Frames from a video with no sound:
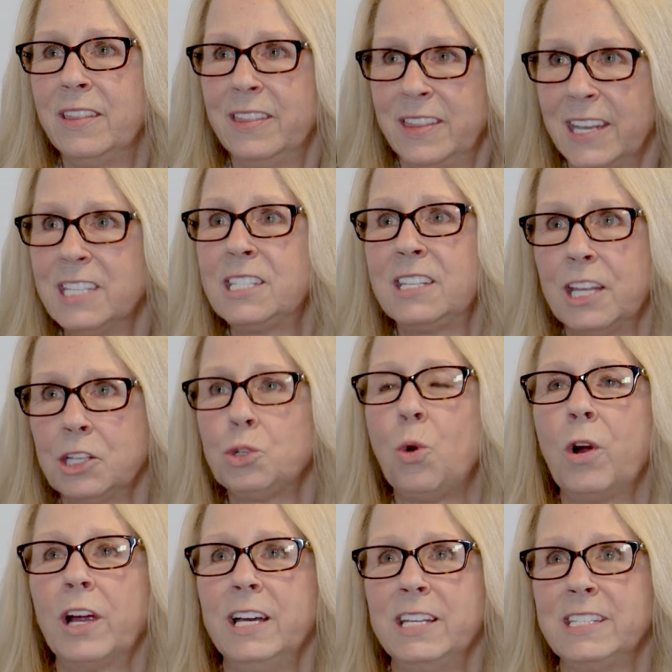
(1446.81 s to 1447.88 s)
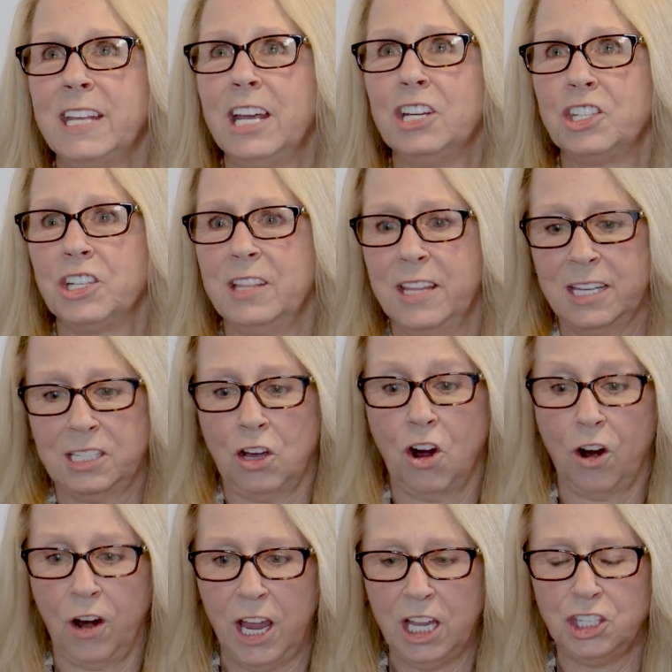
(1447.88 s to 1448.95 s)
this organization, this
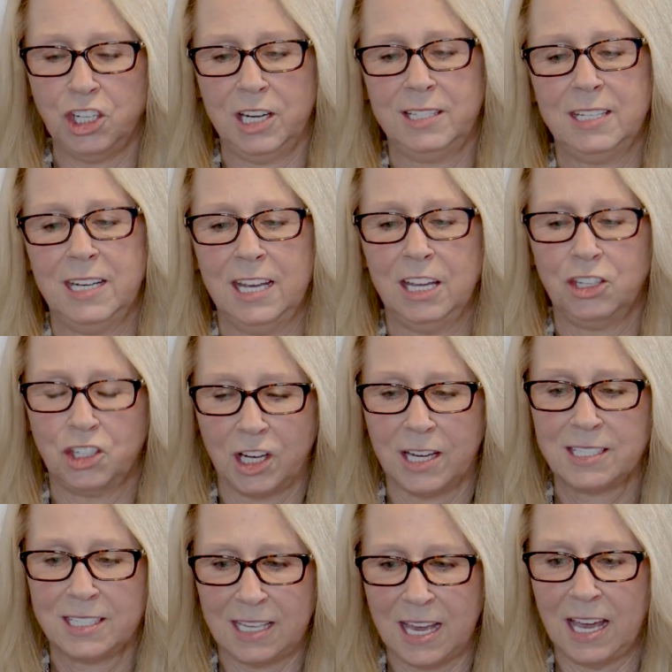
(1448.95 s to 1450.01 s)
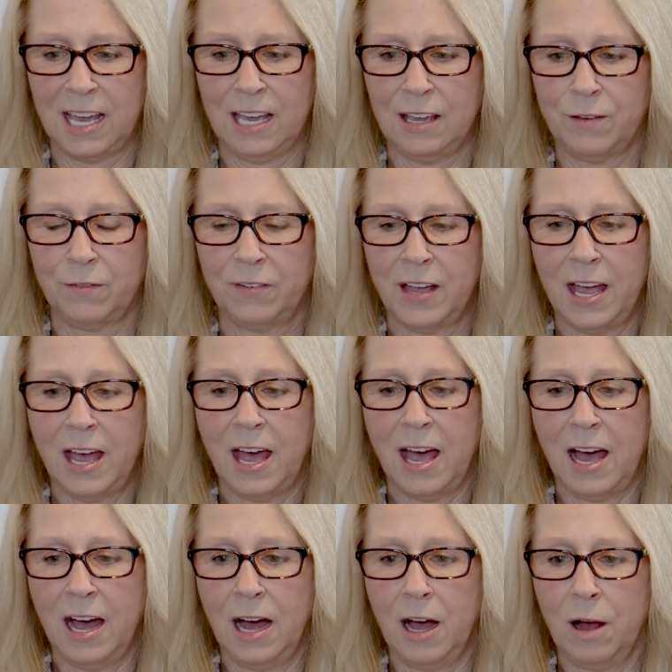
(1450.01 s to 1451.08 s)
RAGT, just gave
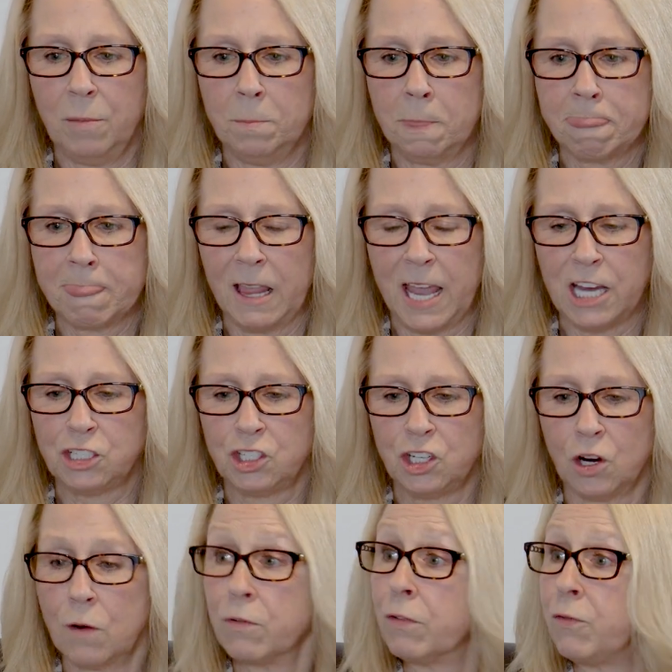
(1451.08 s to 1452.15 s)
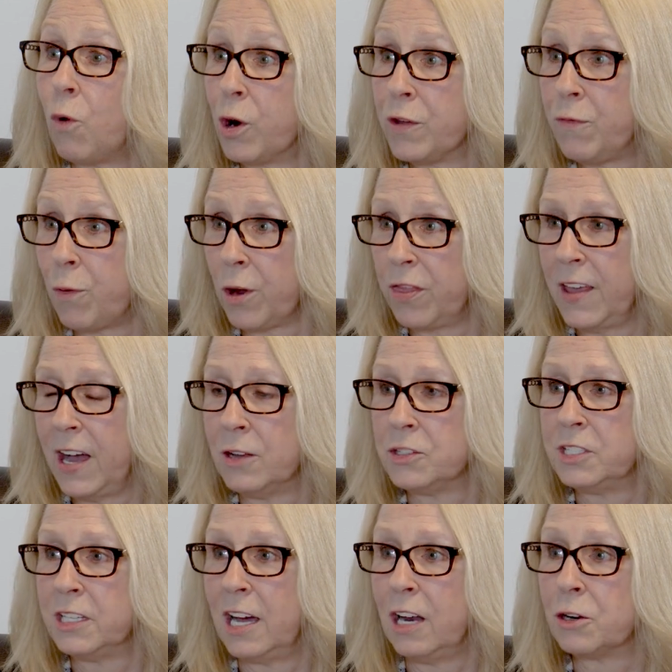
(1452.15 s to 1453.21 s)
last year over
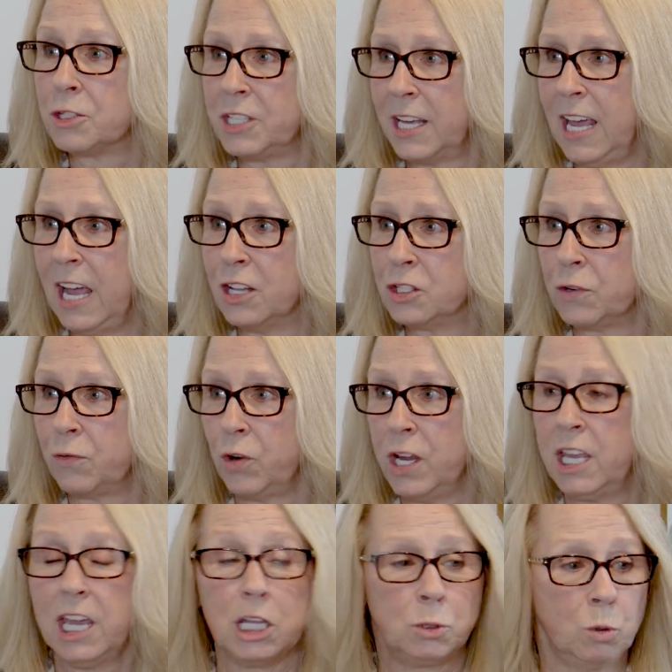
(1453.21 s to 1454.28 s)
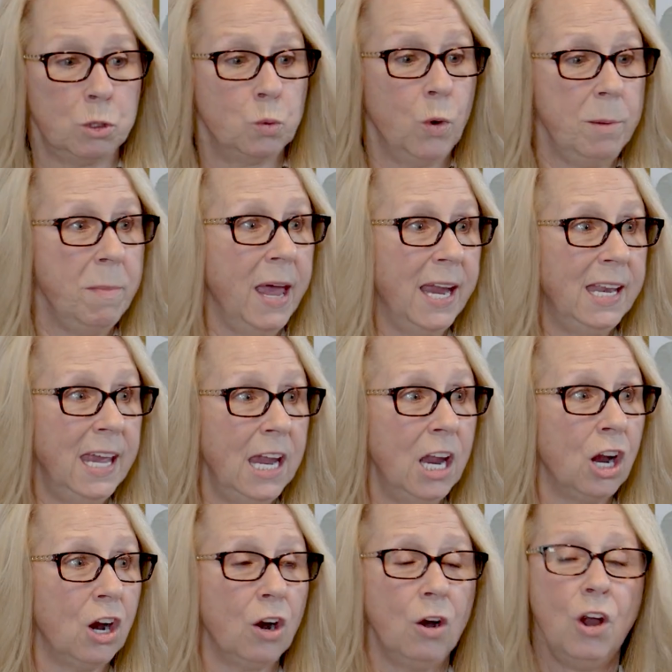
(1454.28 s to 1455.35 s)
$44,000 to cancer-free kids, which we made
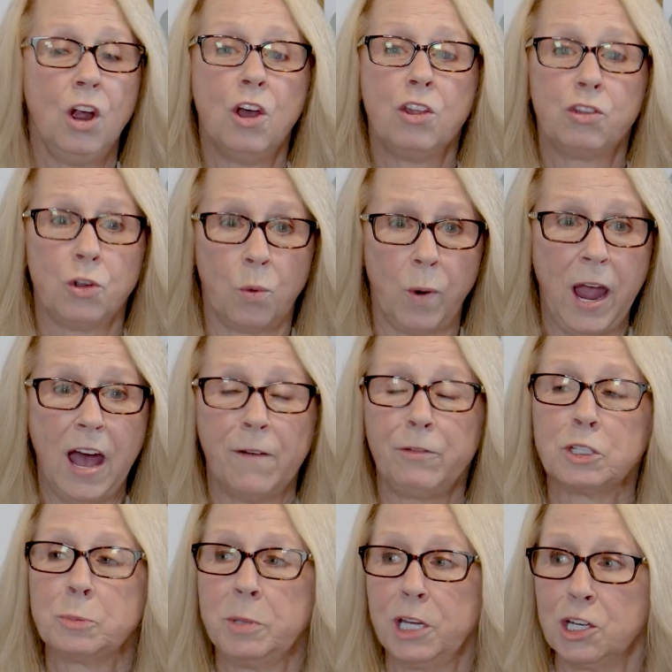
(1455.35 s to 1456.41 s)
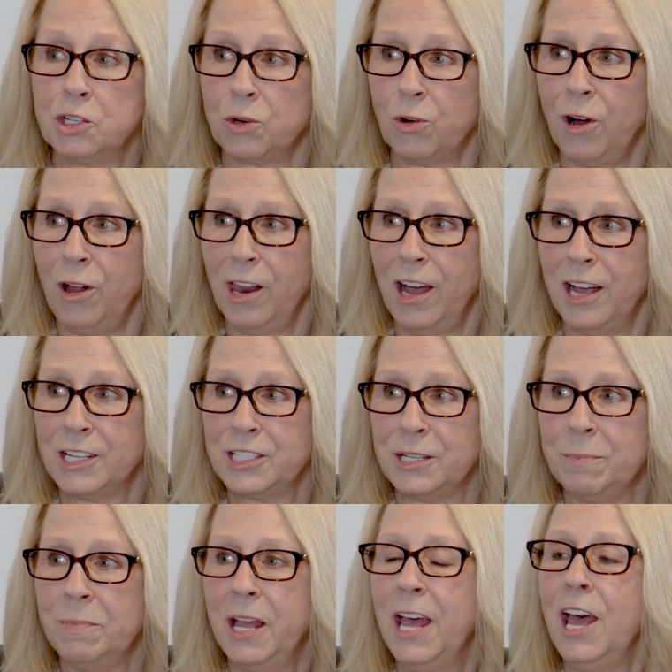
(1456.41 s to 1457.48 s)
here through raffles because you're all
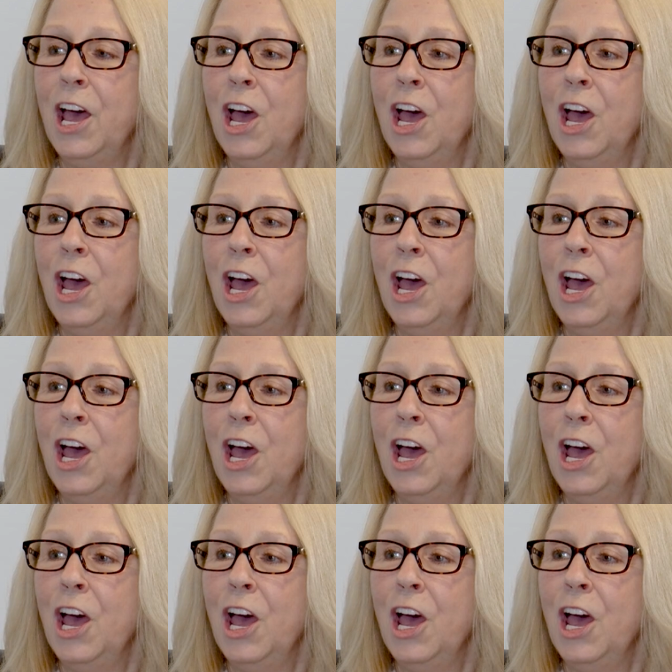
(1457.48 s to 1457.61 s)
awesome.